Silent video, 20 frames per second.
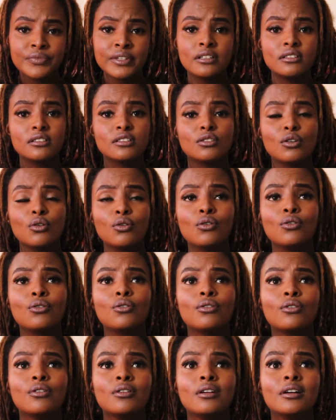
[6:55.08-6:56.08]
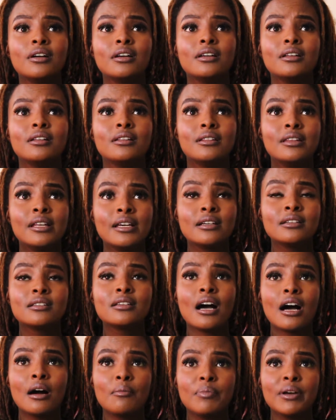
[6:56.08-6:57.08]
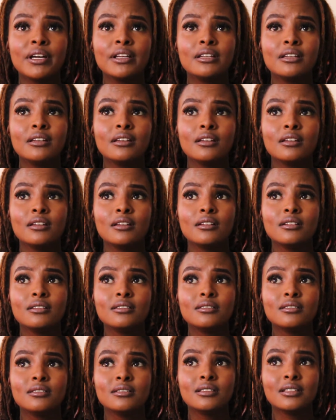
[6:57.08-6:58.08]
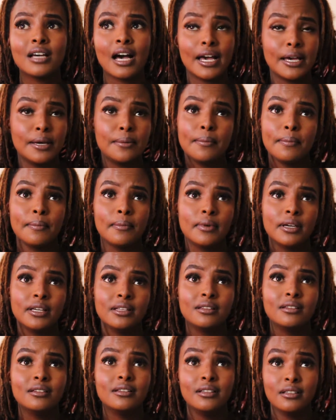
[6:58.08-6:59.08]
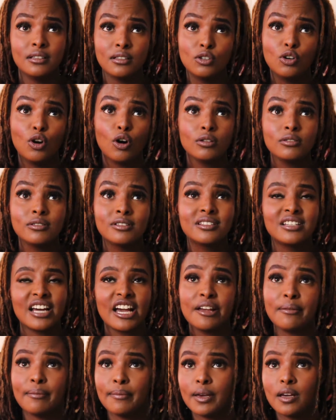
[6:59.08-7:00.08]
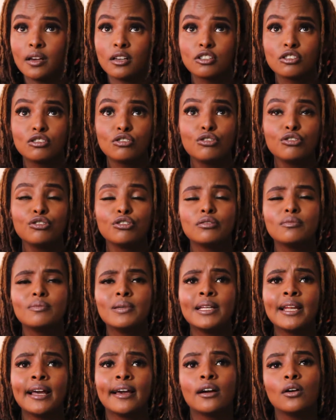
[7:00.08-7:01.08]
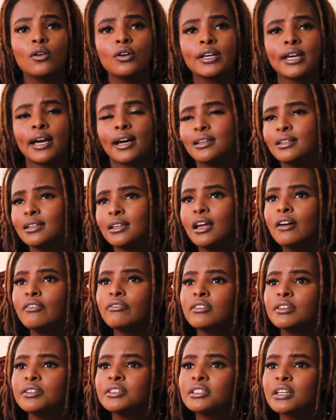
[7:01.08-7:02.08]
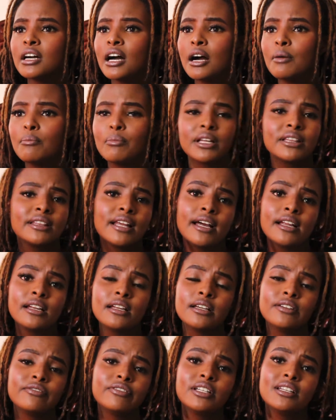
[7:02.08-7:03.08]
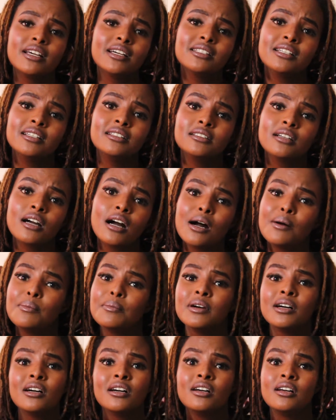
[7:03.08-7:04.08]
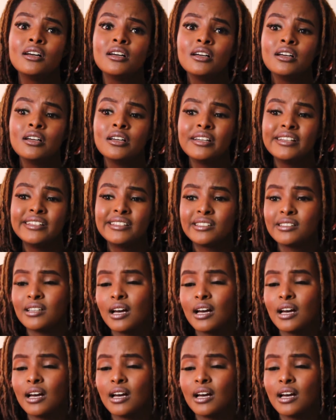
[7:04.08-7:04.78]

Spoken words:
So things happen in time, in God's timing. So you'd be like, okay, I'd love this car, but then if it doesn't come, it's